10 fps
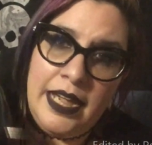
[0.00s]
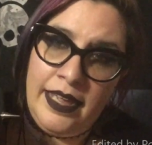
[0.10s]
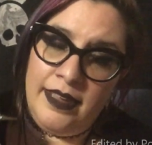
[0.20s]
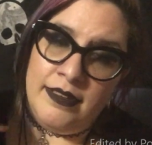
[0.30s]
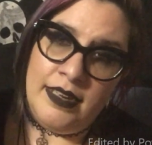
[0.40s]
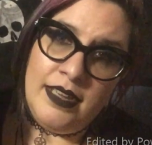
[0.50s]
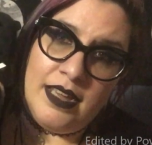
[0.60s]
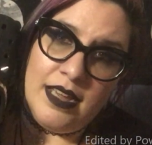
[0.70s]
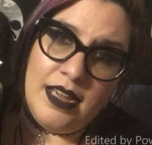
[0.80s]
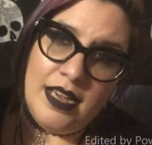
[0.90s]
and
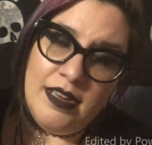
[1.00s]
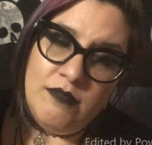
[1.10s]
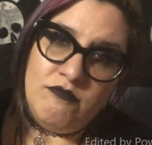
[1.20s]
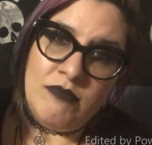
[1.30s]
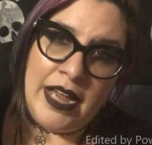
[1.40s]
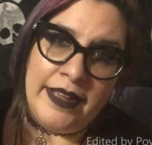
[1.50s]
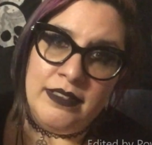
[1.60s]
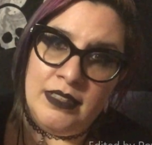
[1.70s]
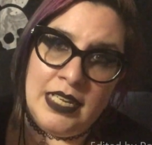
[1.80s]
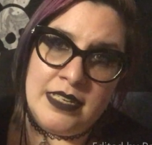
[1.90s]

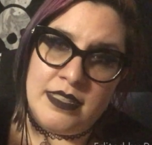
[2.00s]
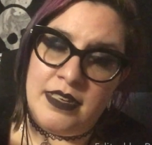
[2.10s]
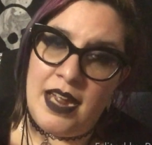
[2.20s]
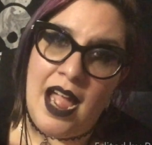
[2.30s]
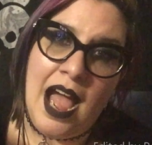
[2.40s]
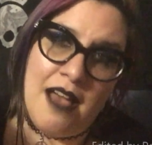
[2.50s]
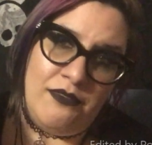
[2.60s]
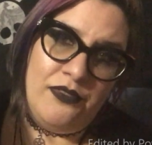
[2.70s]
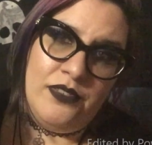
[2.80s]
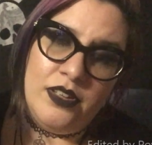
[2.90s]
at less than
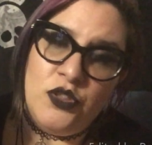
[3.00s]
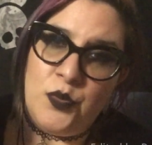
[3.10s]
half